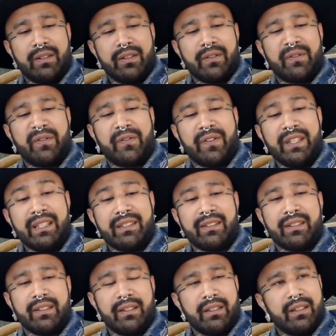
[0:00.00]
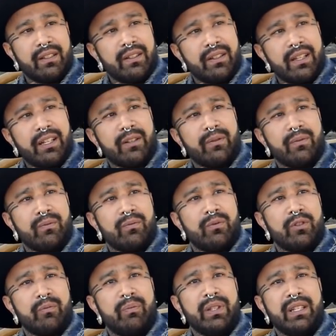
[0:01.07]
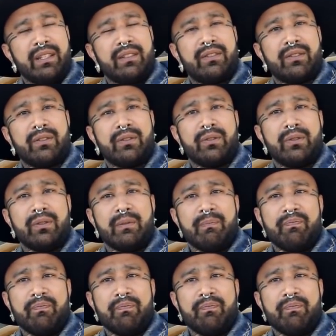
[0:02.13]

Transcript: feat that it would be to